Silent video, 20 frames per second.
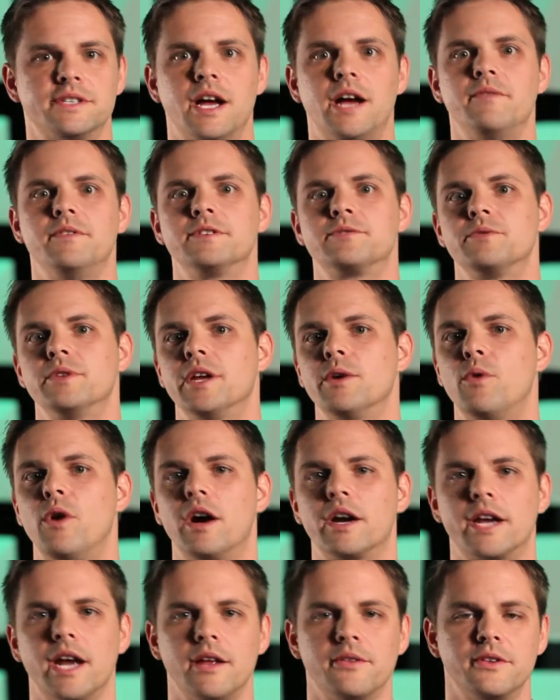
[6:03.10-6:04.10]
obvious when they
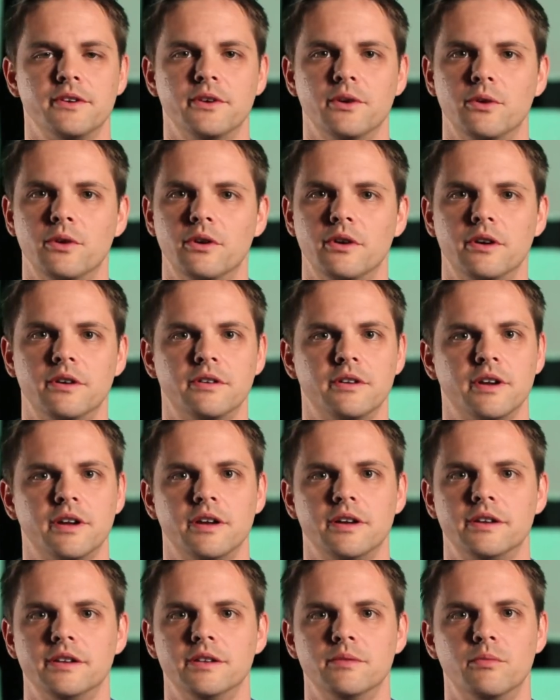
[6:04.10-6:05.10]
walk out the door
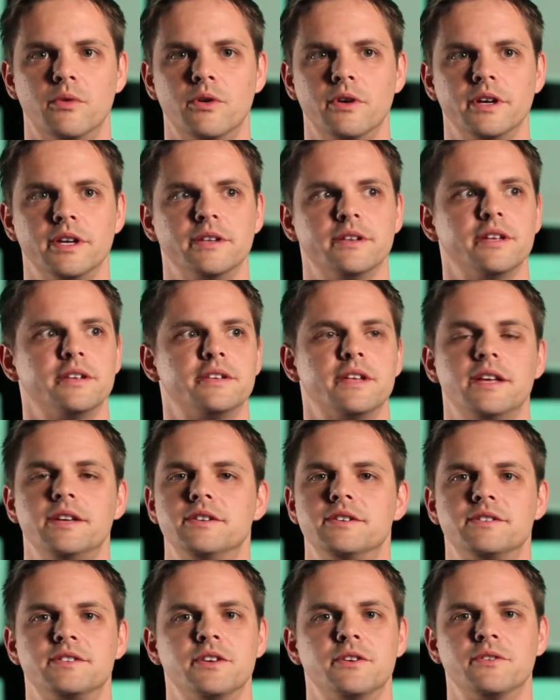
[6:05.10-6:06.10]
in the morning that they
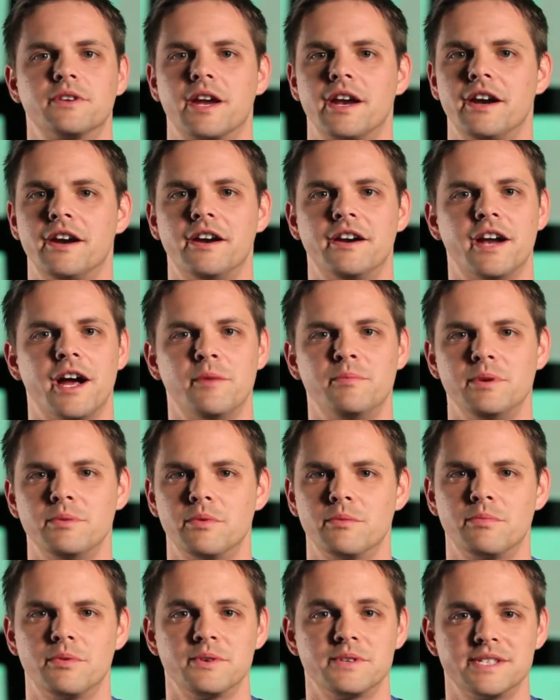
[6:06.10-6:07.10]
just don't care how
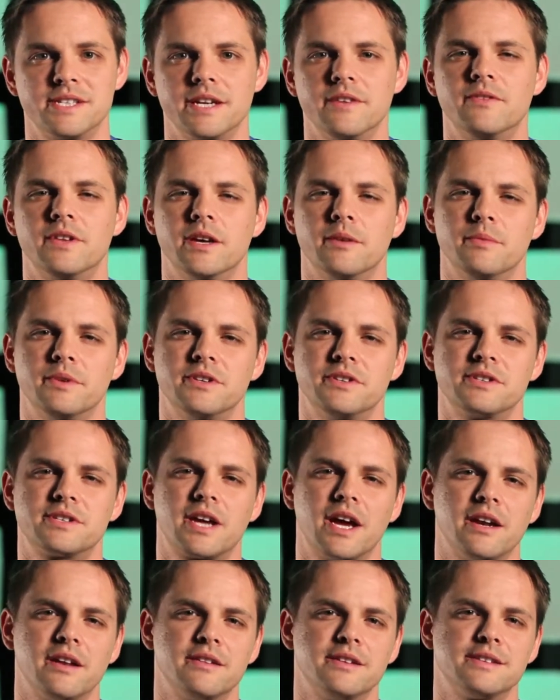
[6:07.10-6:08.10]
people perceive them, and just
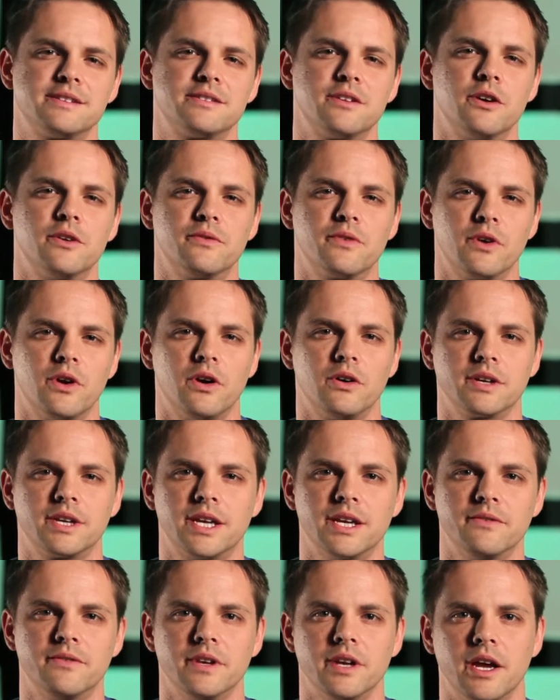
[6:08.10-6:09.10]
kind of this overall
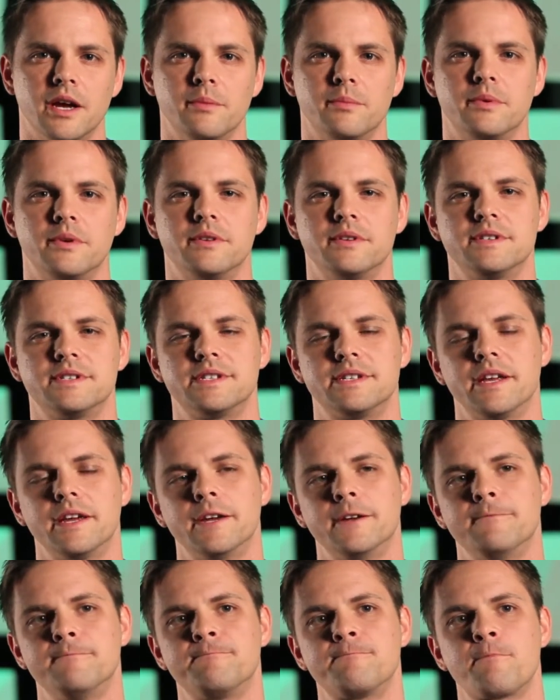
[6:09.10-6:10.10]
given up
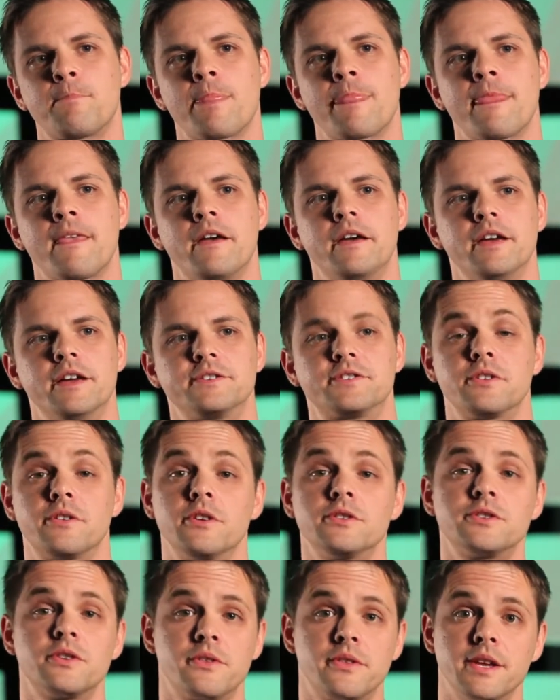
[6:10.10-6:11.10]
state. So
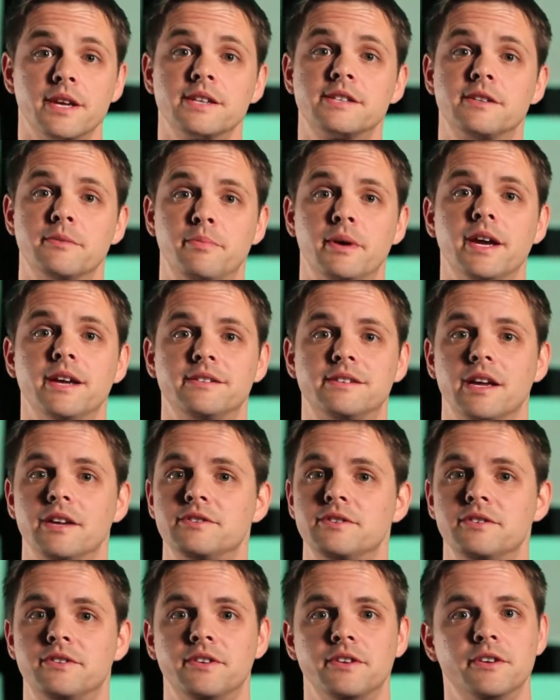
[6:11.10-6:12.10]
those are things to pay
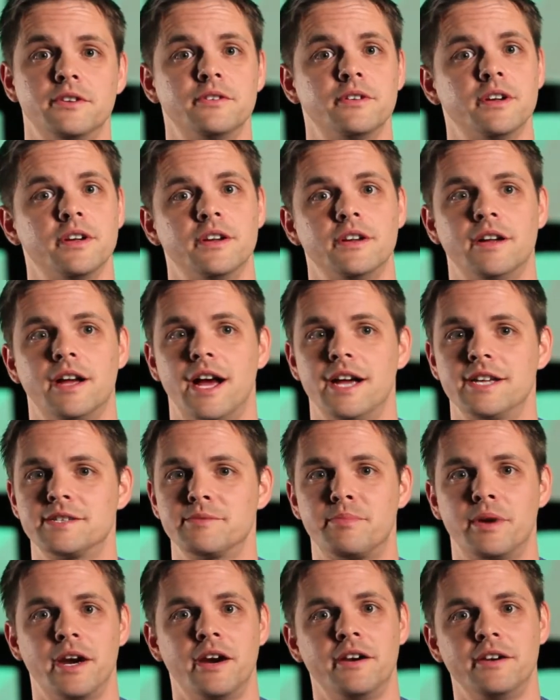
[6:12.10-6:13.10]
attention to. As
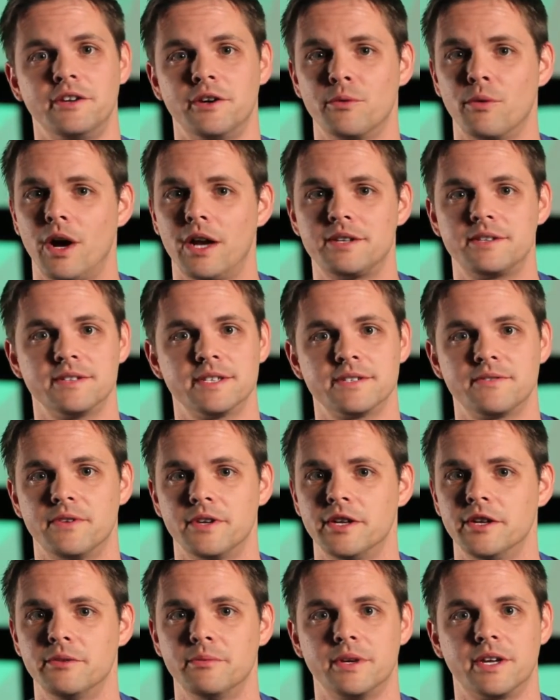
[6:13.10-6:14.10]
a parent, you're watching this
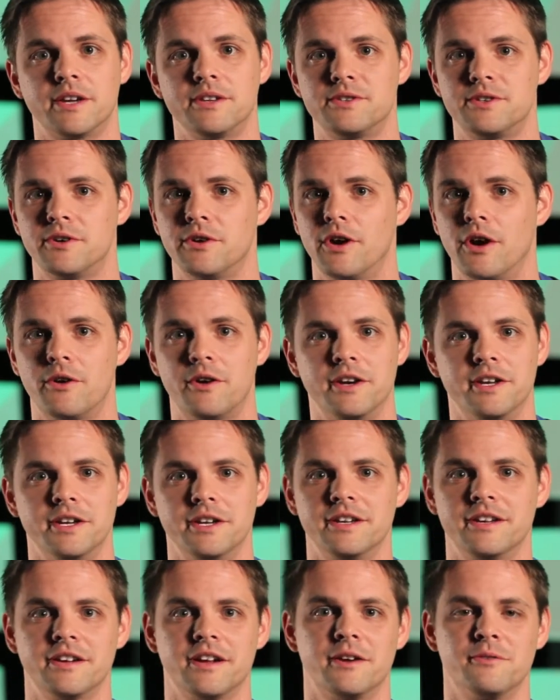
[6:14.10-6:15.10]
video because you're
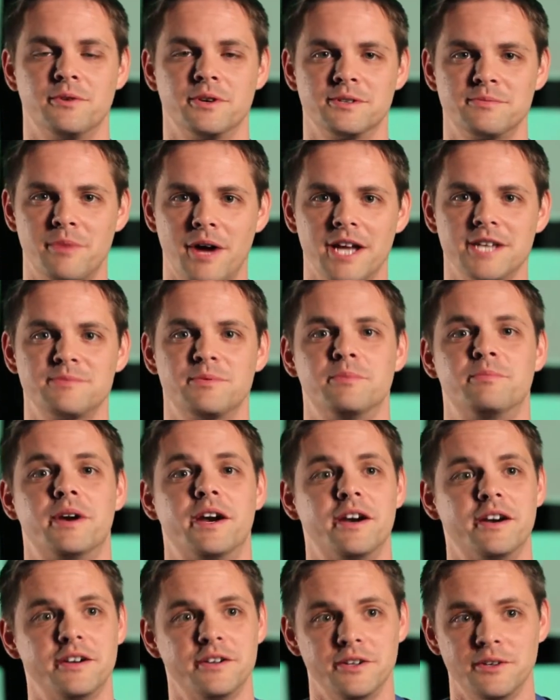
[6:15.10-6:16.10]
already a responsible
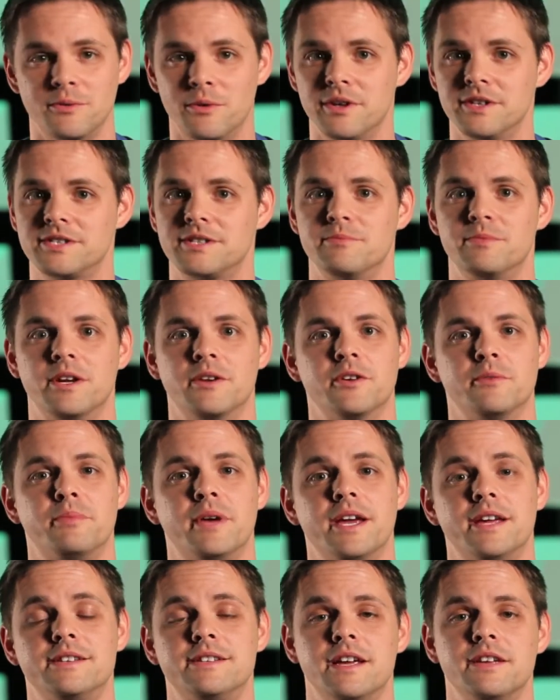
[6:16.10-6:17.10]
parent who wants to be able to
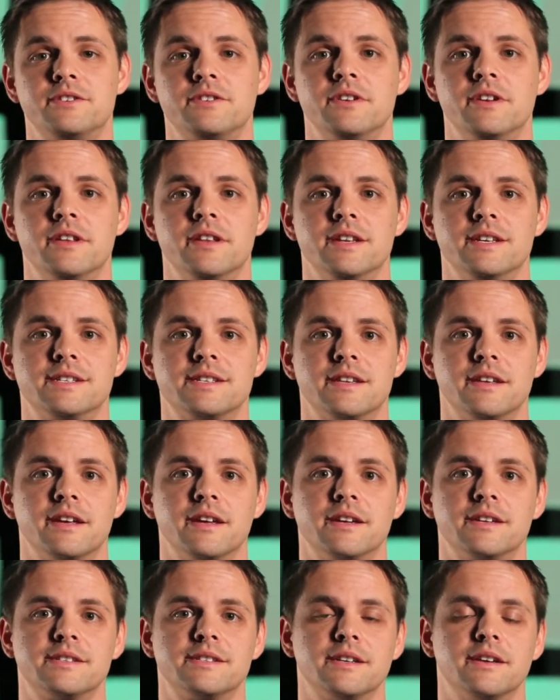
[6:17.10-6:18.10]
pay attention to these
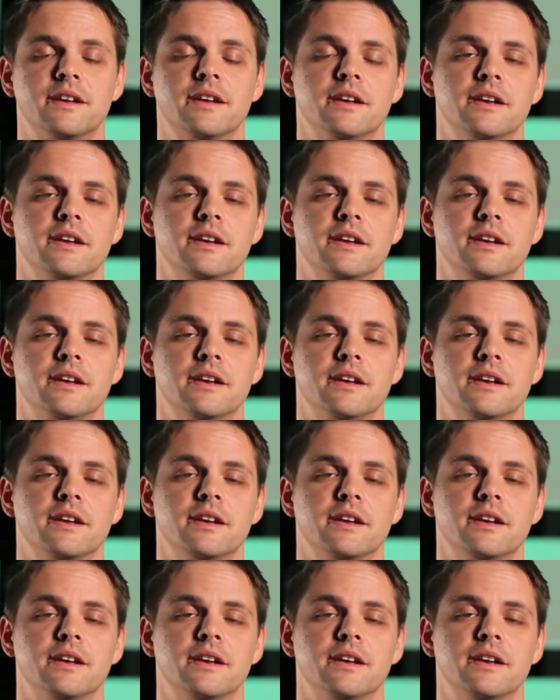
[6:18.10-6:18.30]
things.